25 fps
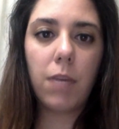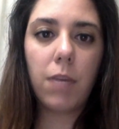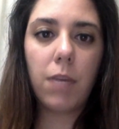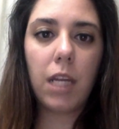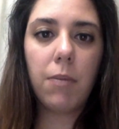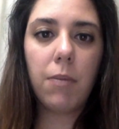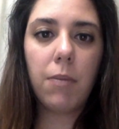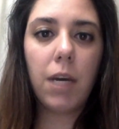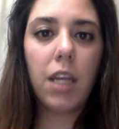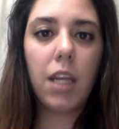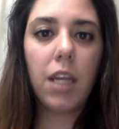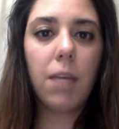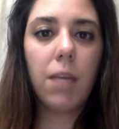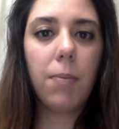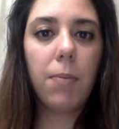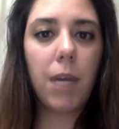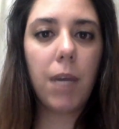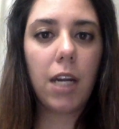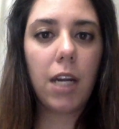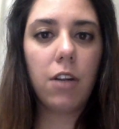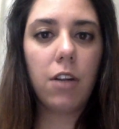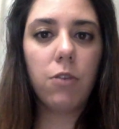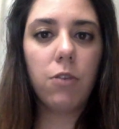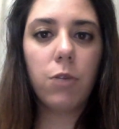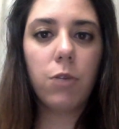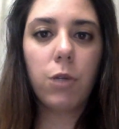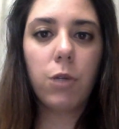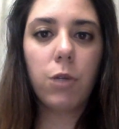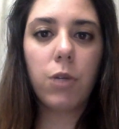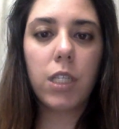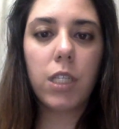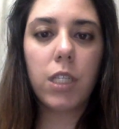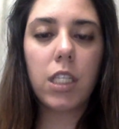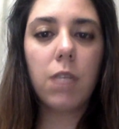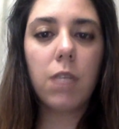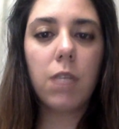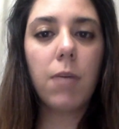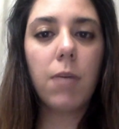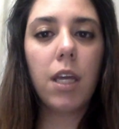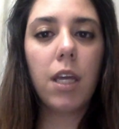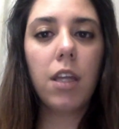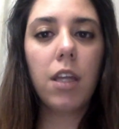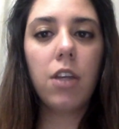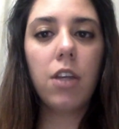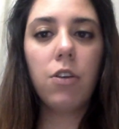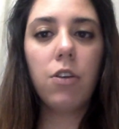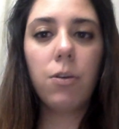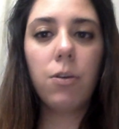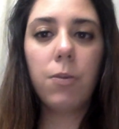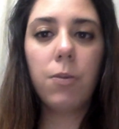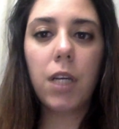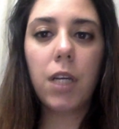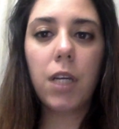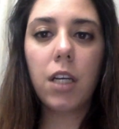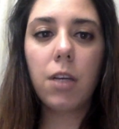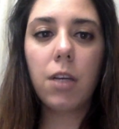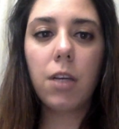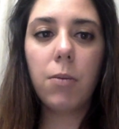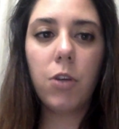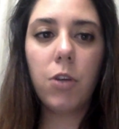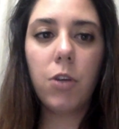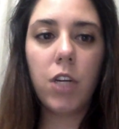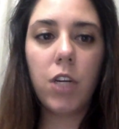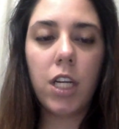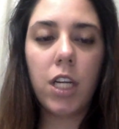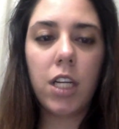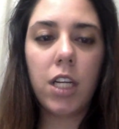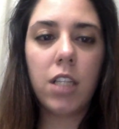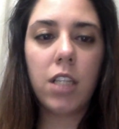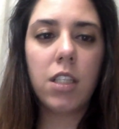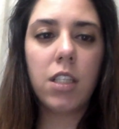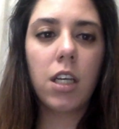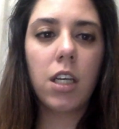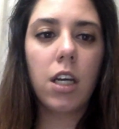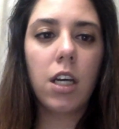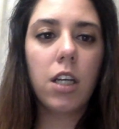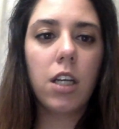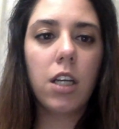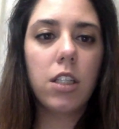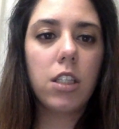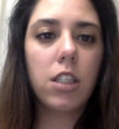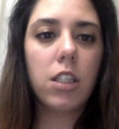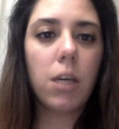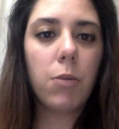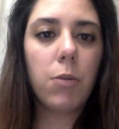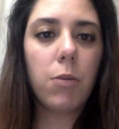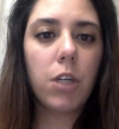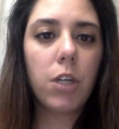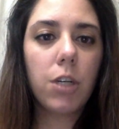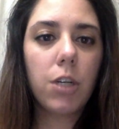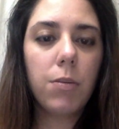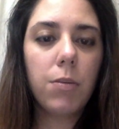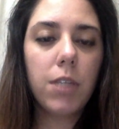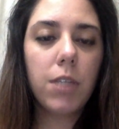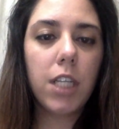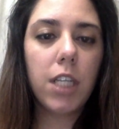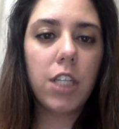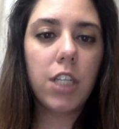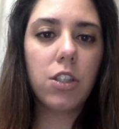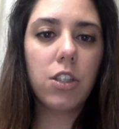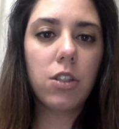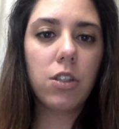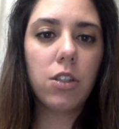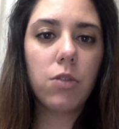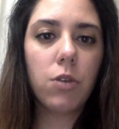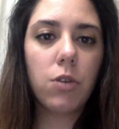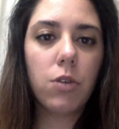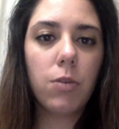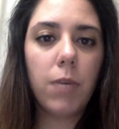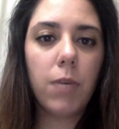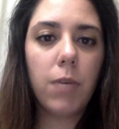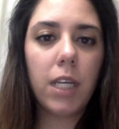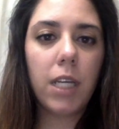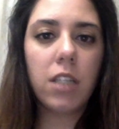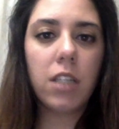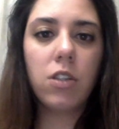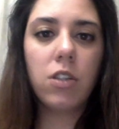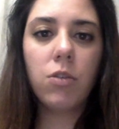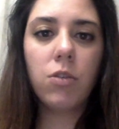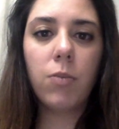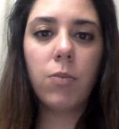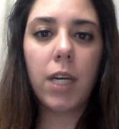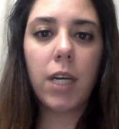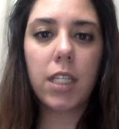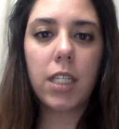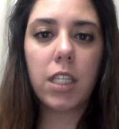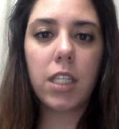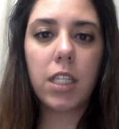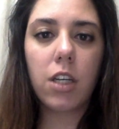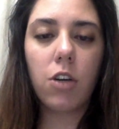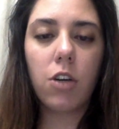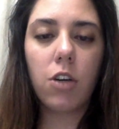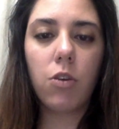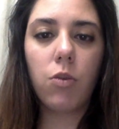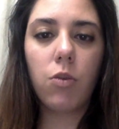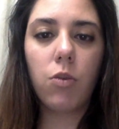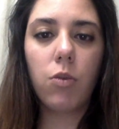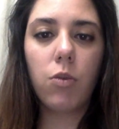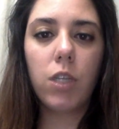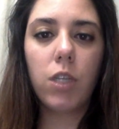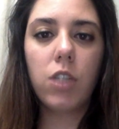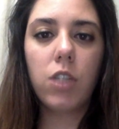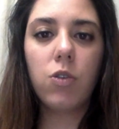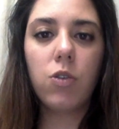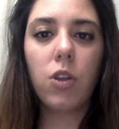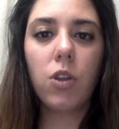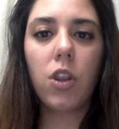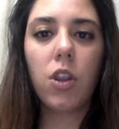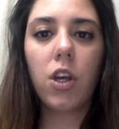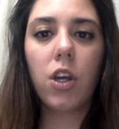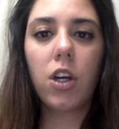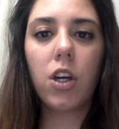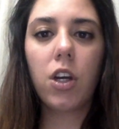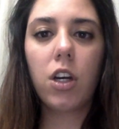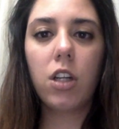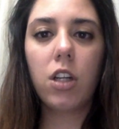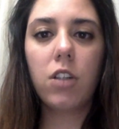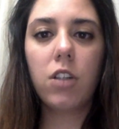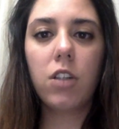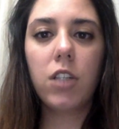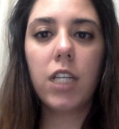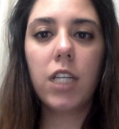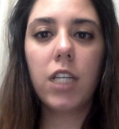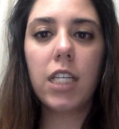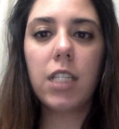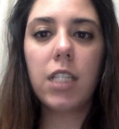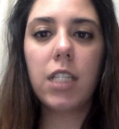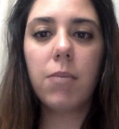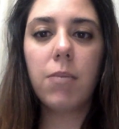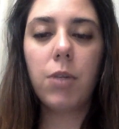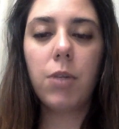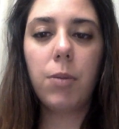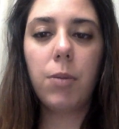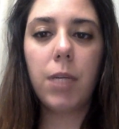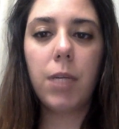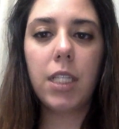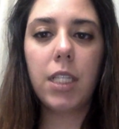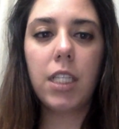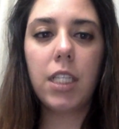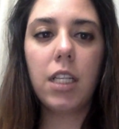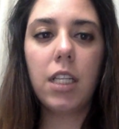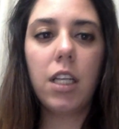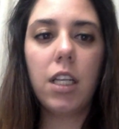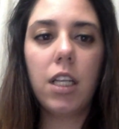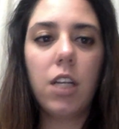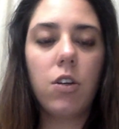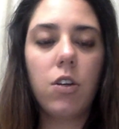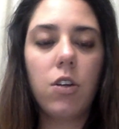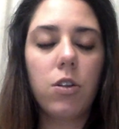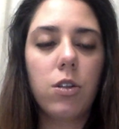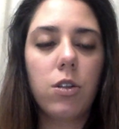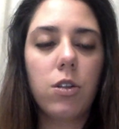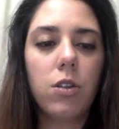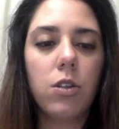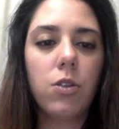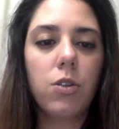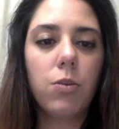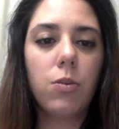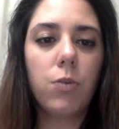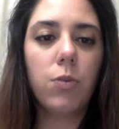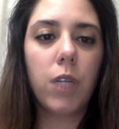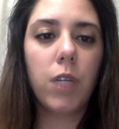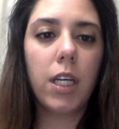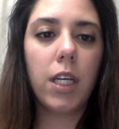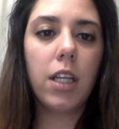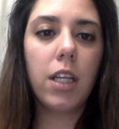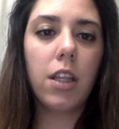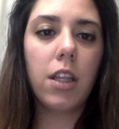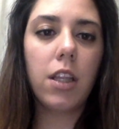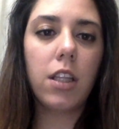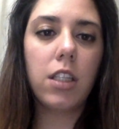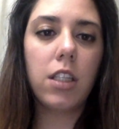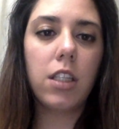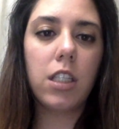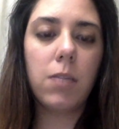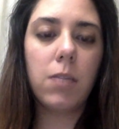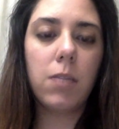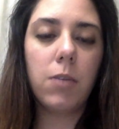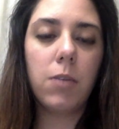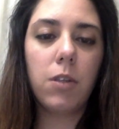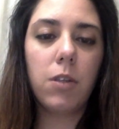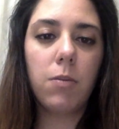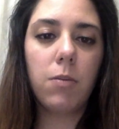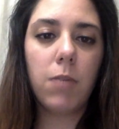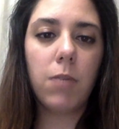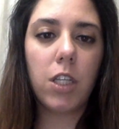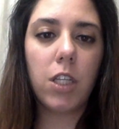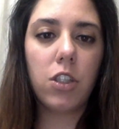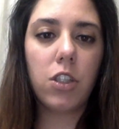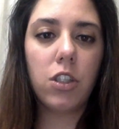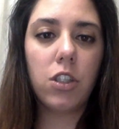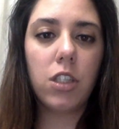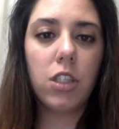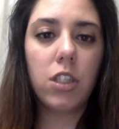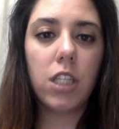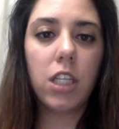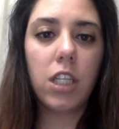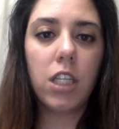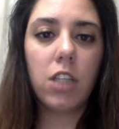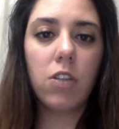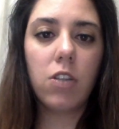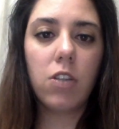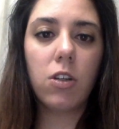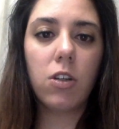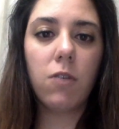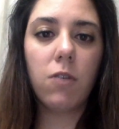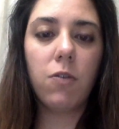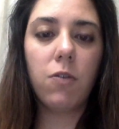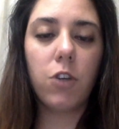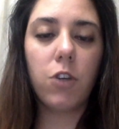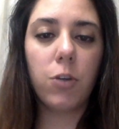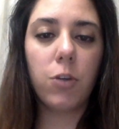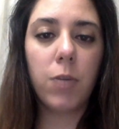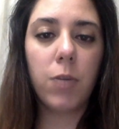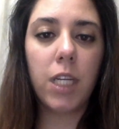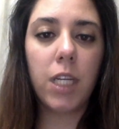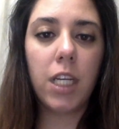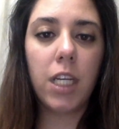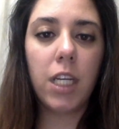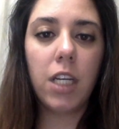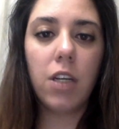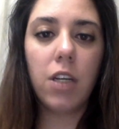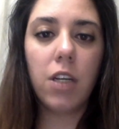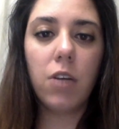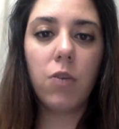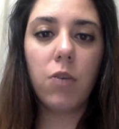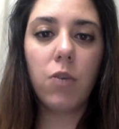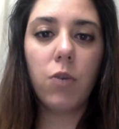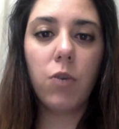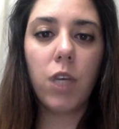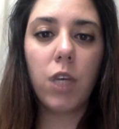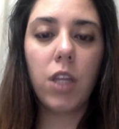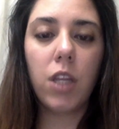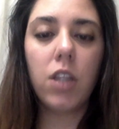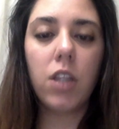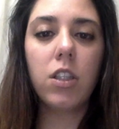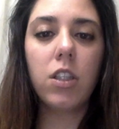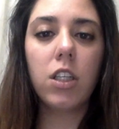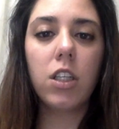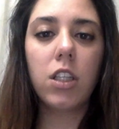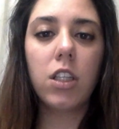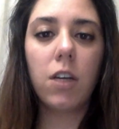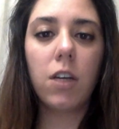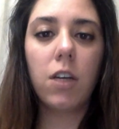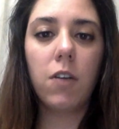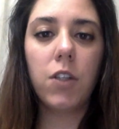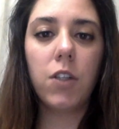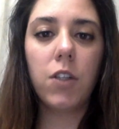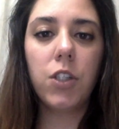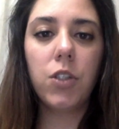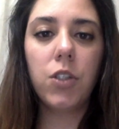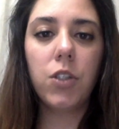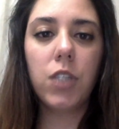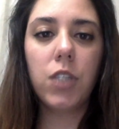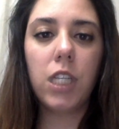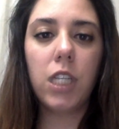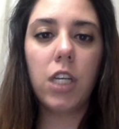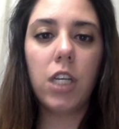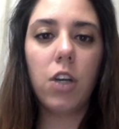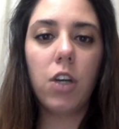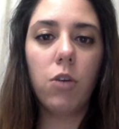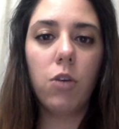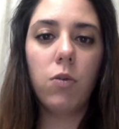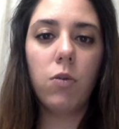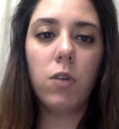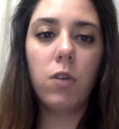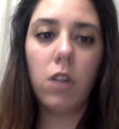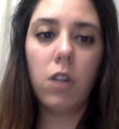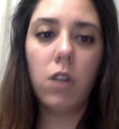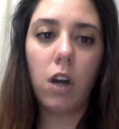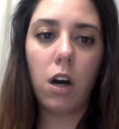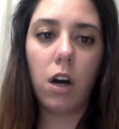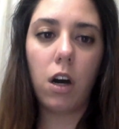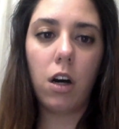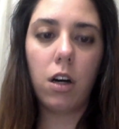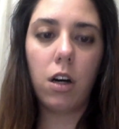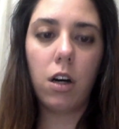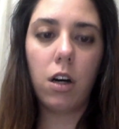made by the panel requested by the European communities, some recommendations were made to Mexico, which the country has implemented in order to bring the dispute measures into conformity with the WTO law.